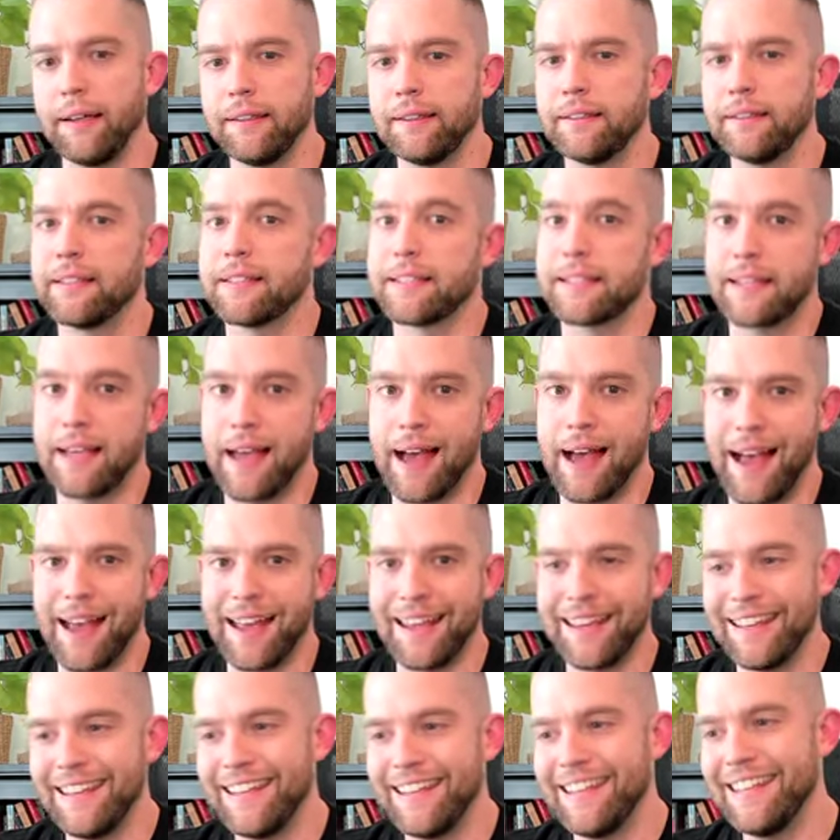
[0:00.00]
this
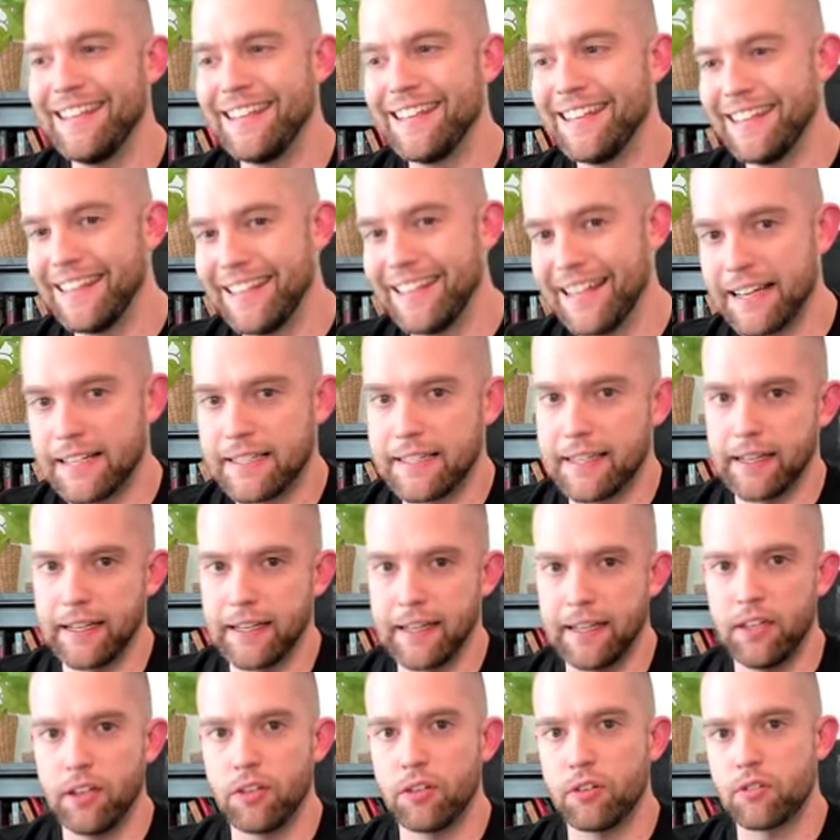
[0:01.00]
guy, he gets it.
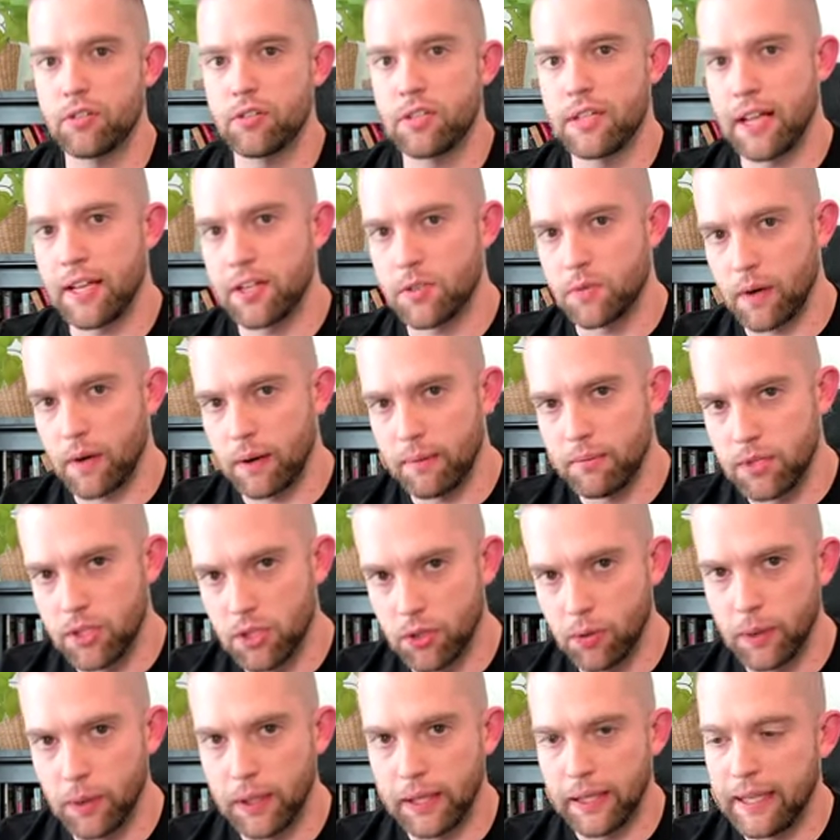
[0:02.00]
He understands what I'm
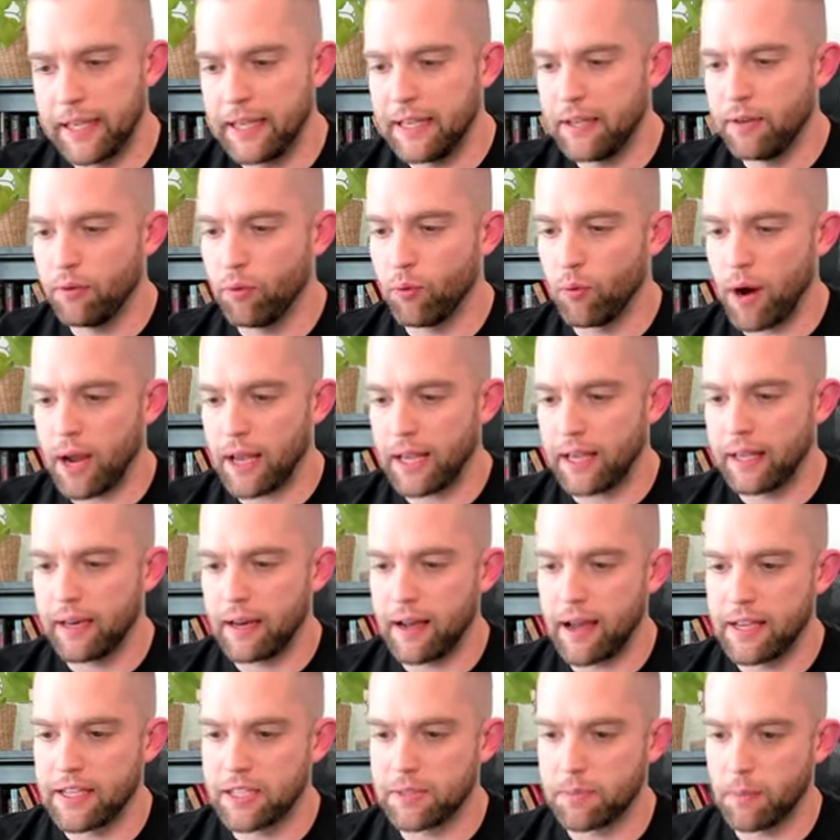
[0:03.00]
doing. He
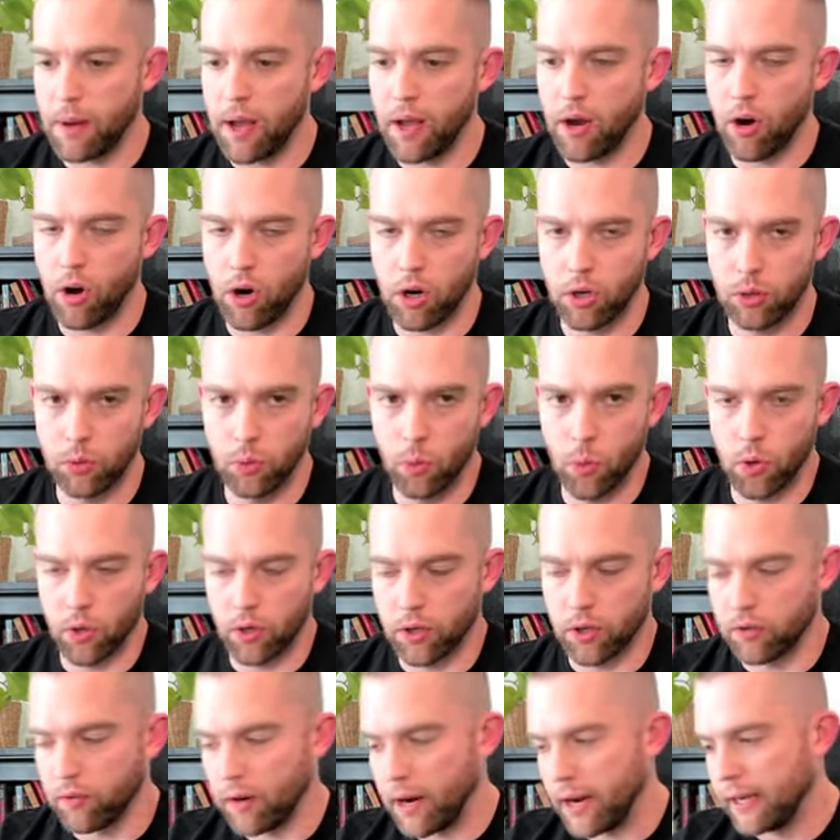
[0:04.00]
recognized my hard
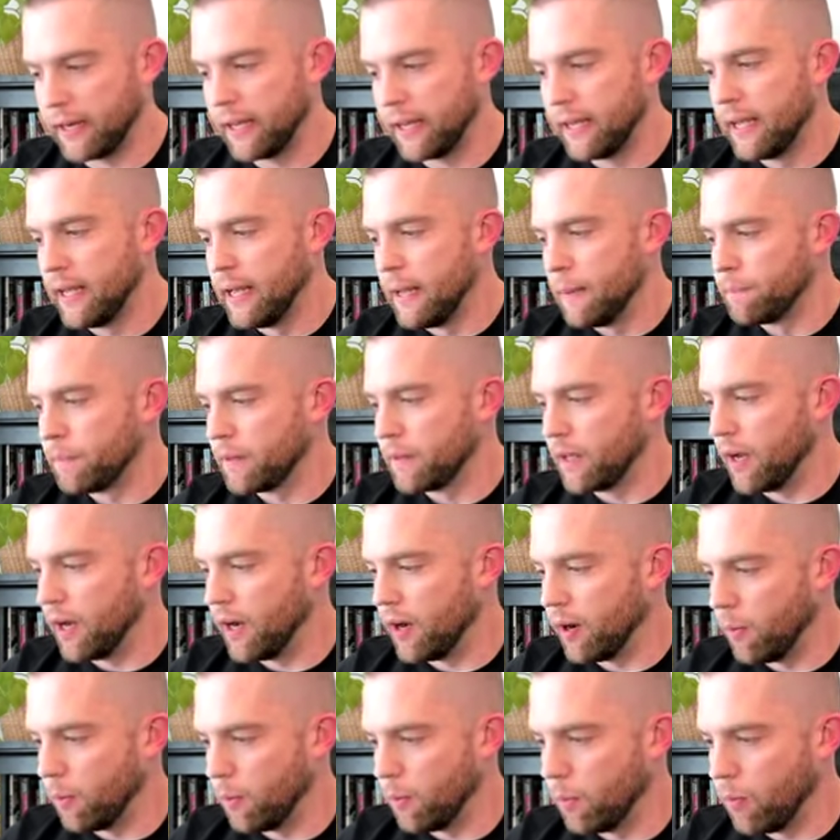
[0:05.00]
work, right?
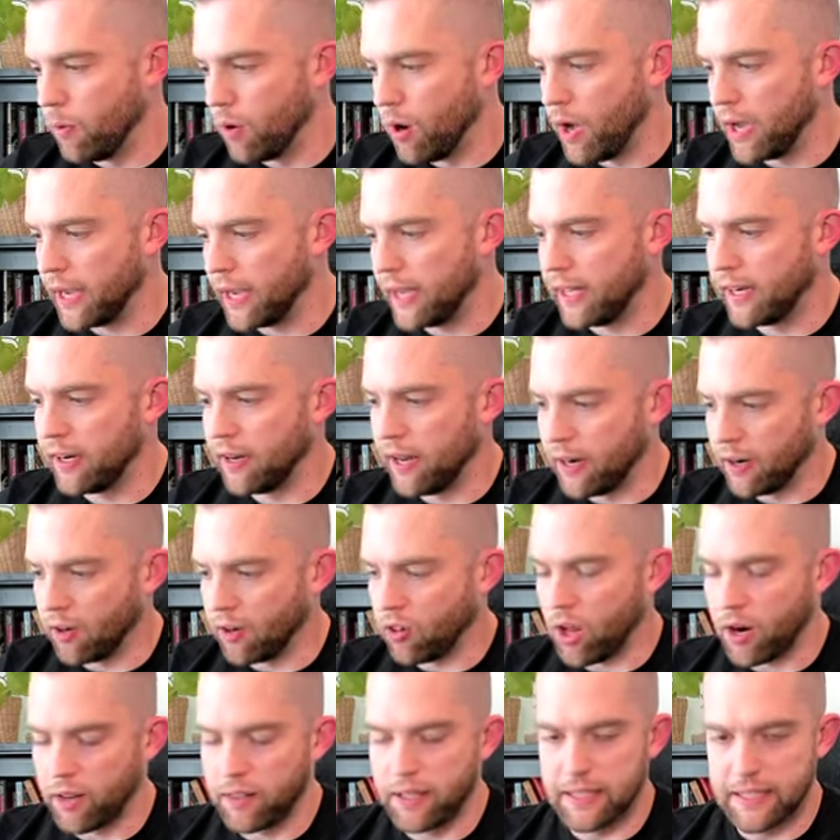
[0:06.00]
Again, and a
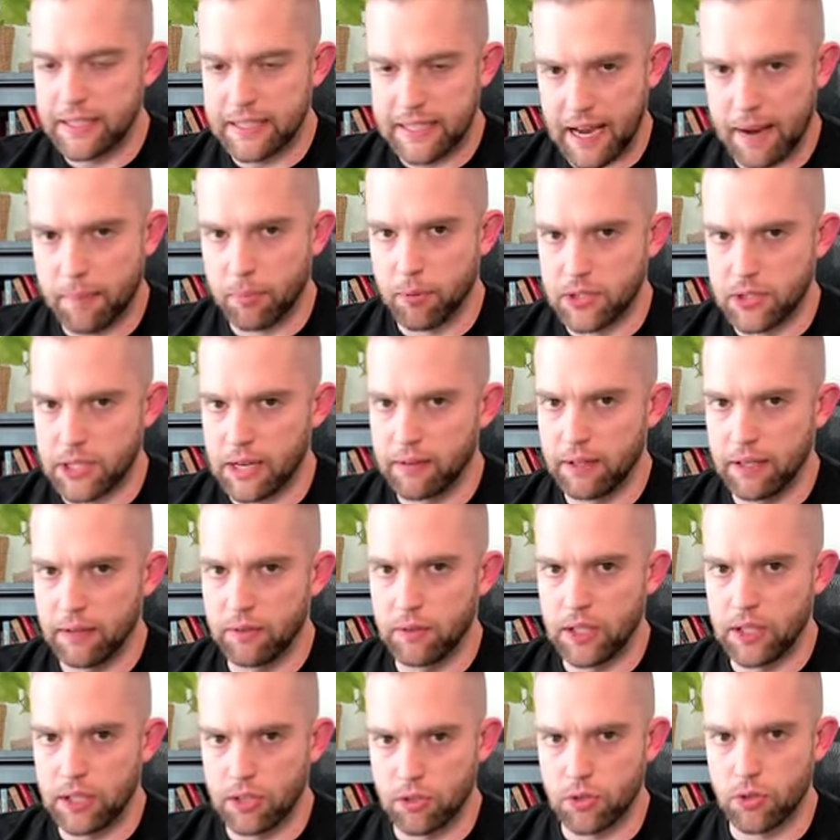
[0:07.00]
lot of the examples I've
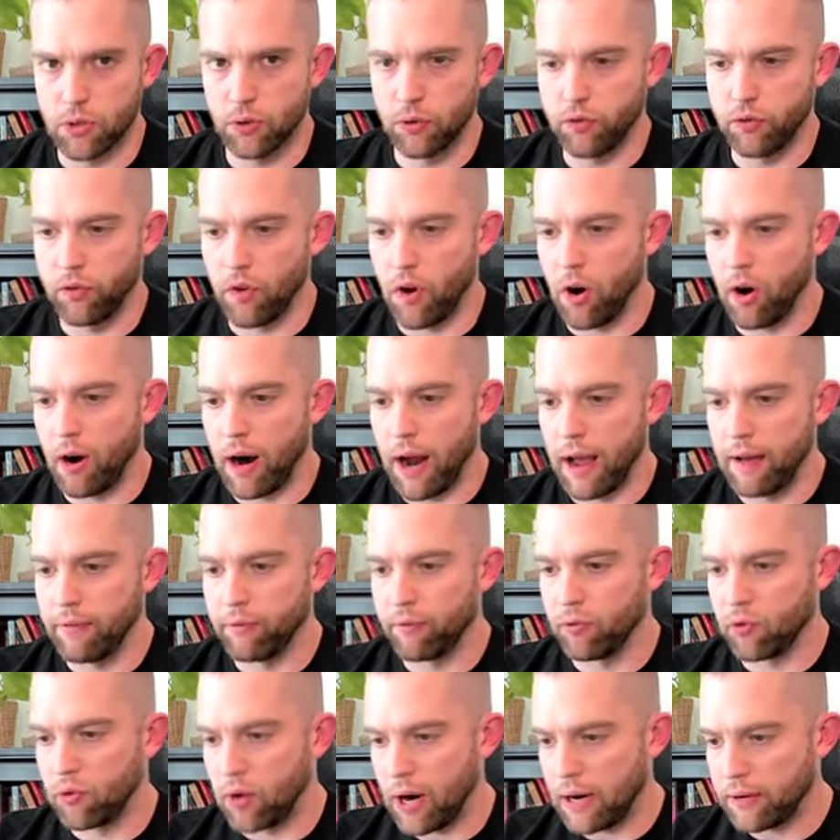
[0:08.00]
given here so far,
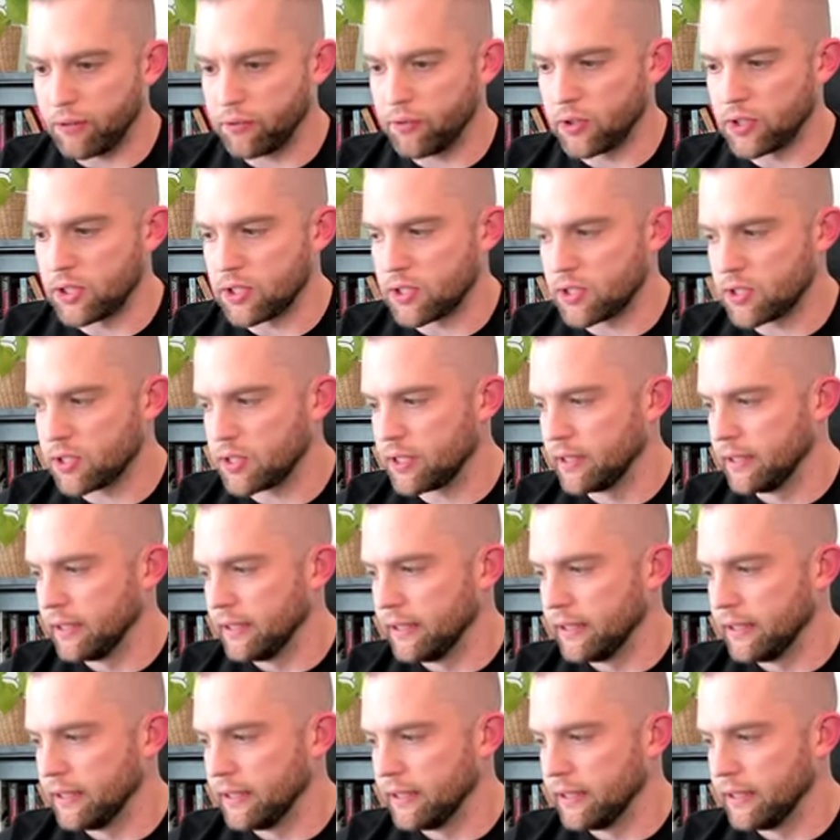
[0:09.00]
I've referenced,